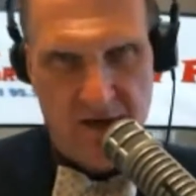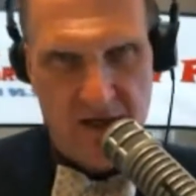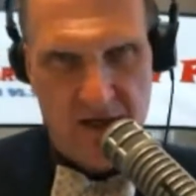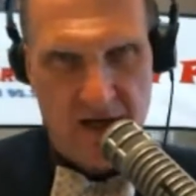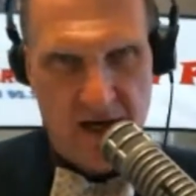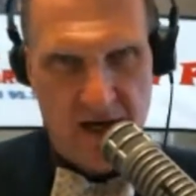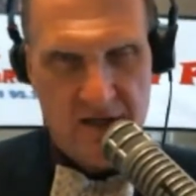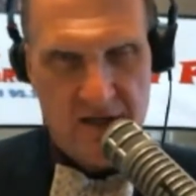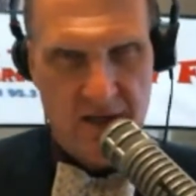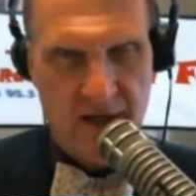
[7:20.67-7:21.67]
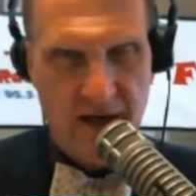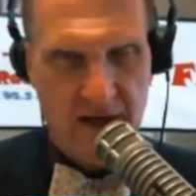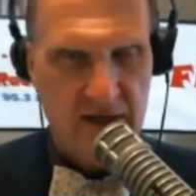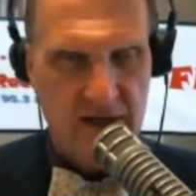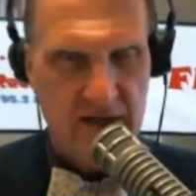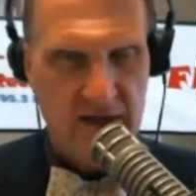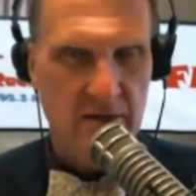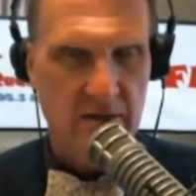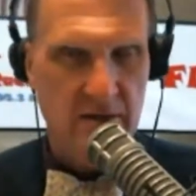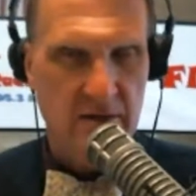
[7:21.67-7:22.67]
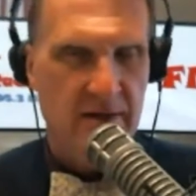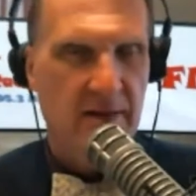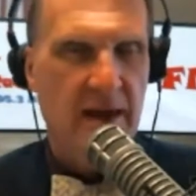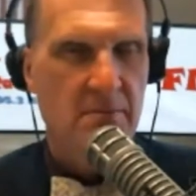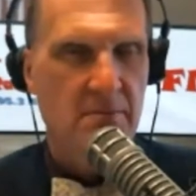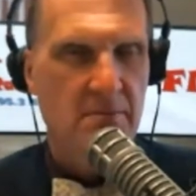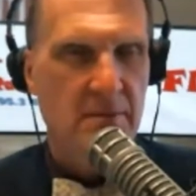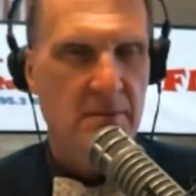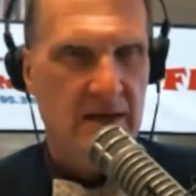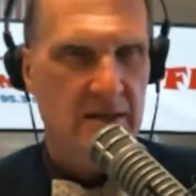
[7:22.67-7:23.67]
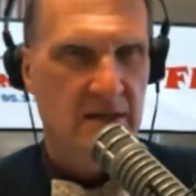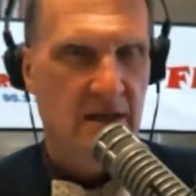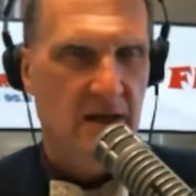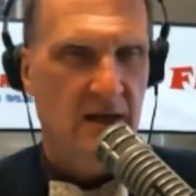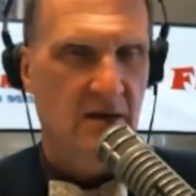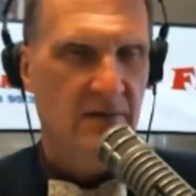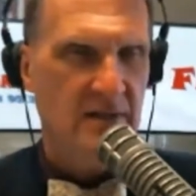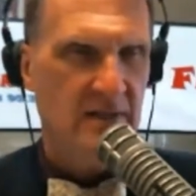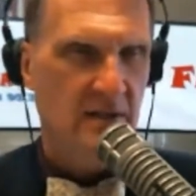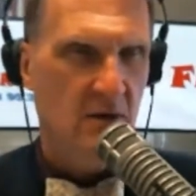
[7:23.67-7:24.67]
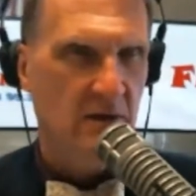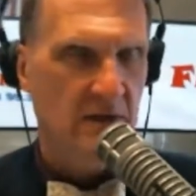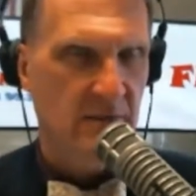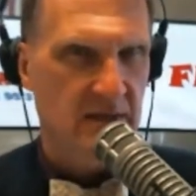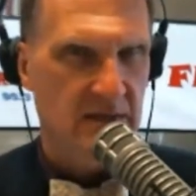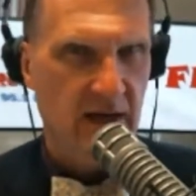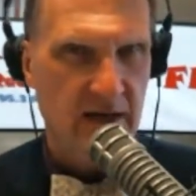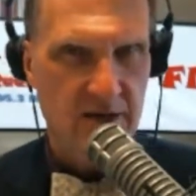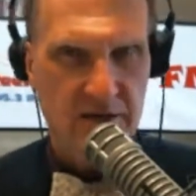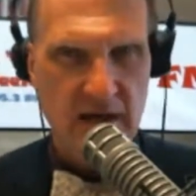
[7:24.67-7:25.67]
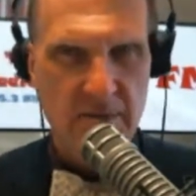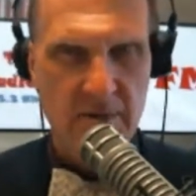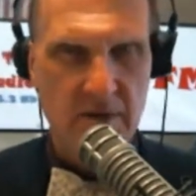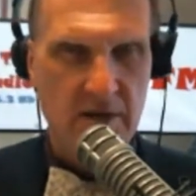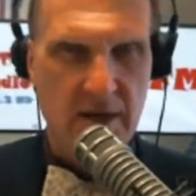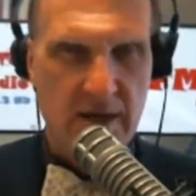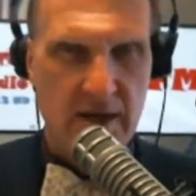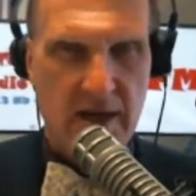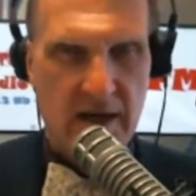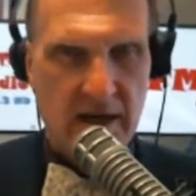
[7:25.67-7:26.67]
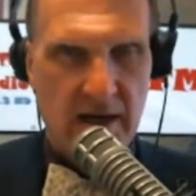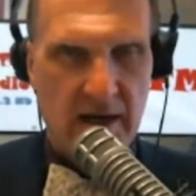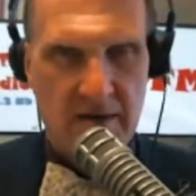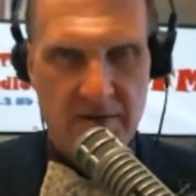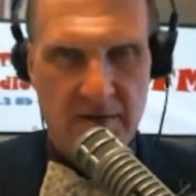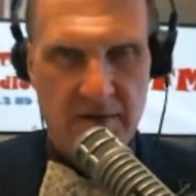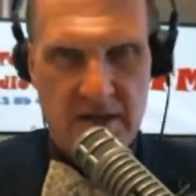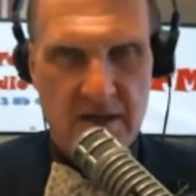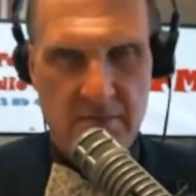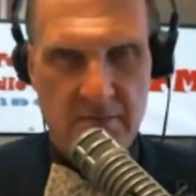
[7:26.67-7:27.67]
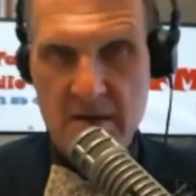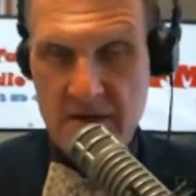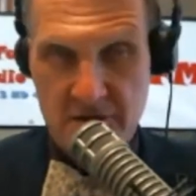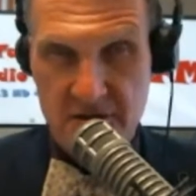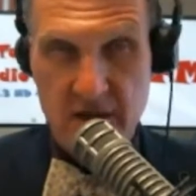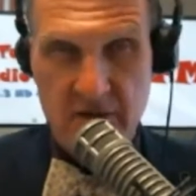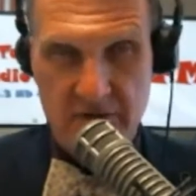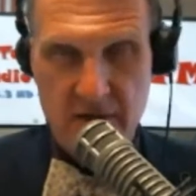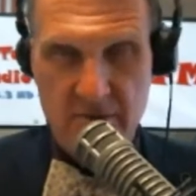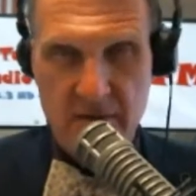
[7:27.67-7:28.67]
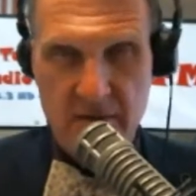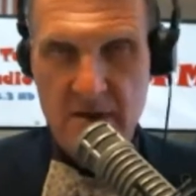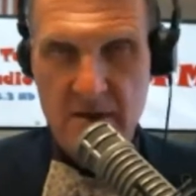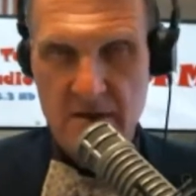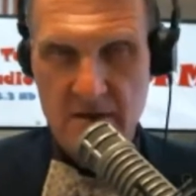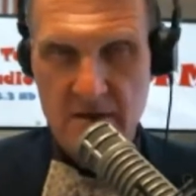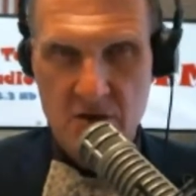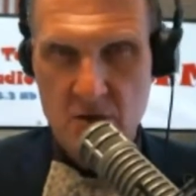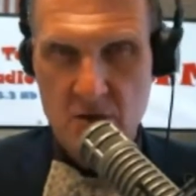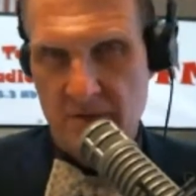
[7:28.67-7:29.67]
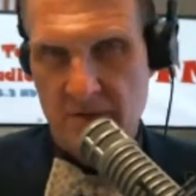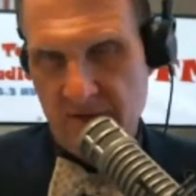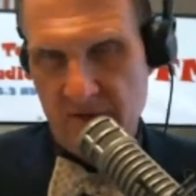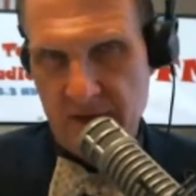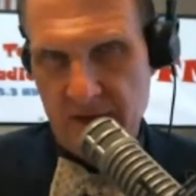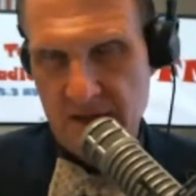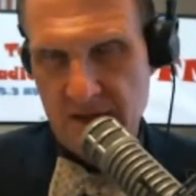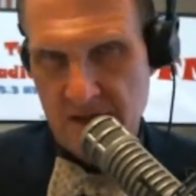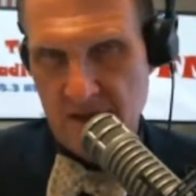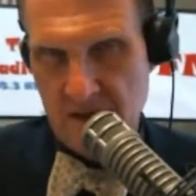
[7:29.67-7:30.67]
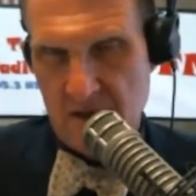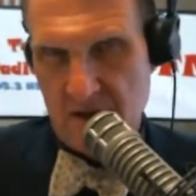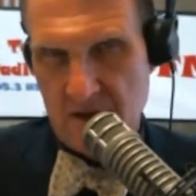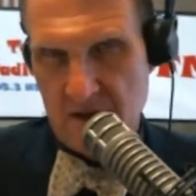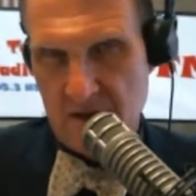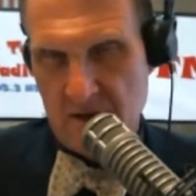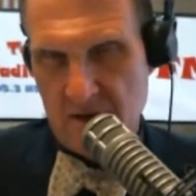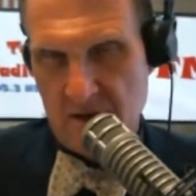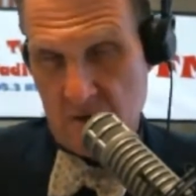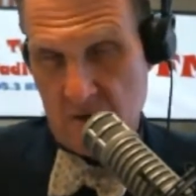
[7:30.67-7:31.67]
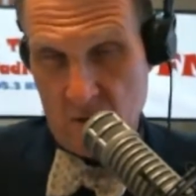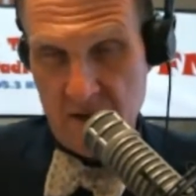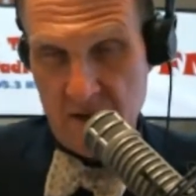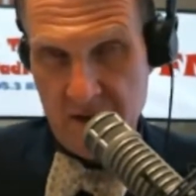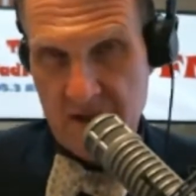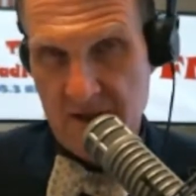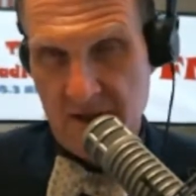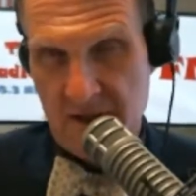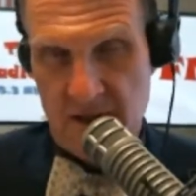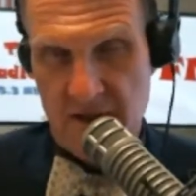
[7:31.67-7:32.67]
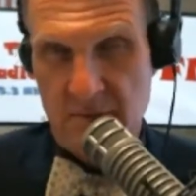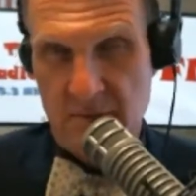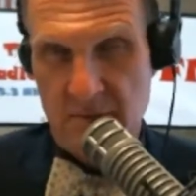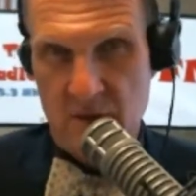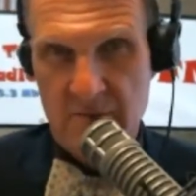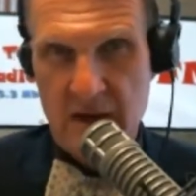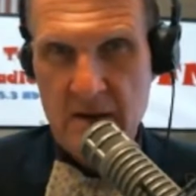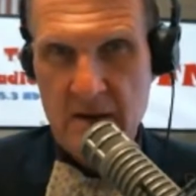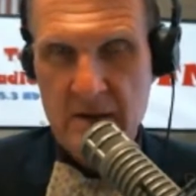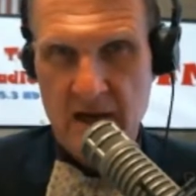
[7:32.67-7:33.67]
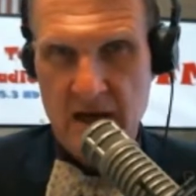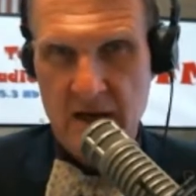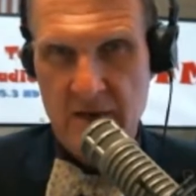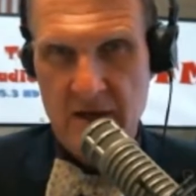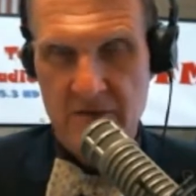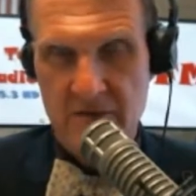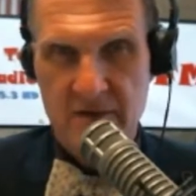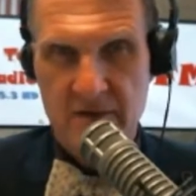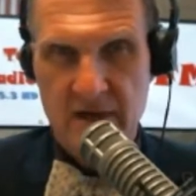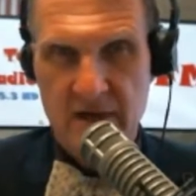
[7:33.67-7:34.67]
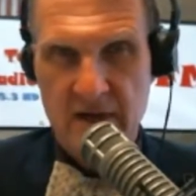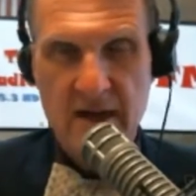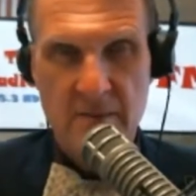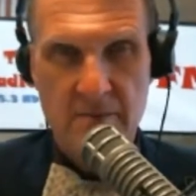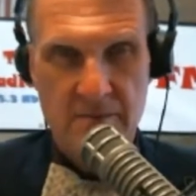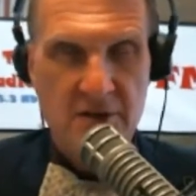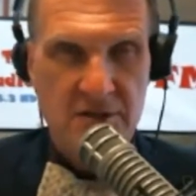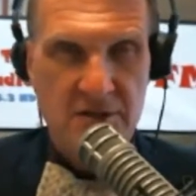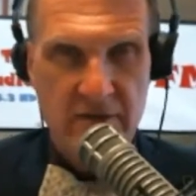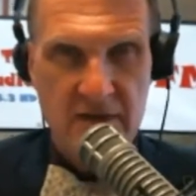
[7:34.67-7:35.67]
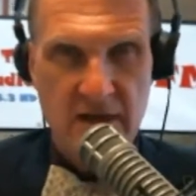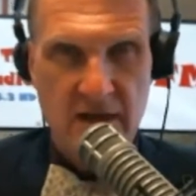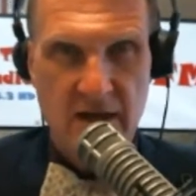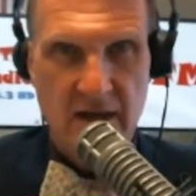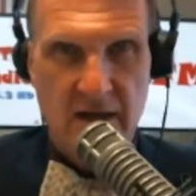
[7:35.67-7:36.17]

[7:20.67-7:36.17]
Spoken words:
divest nationally and invest locally. And that means, investing locally means taking your capital and investing it maybe in yourself, right? Maybe you, if you have a business or work in a business as an employee, maybe it's time that you've take your savings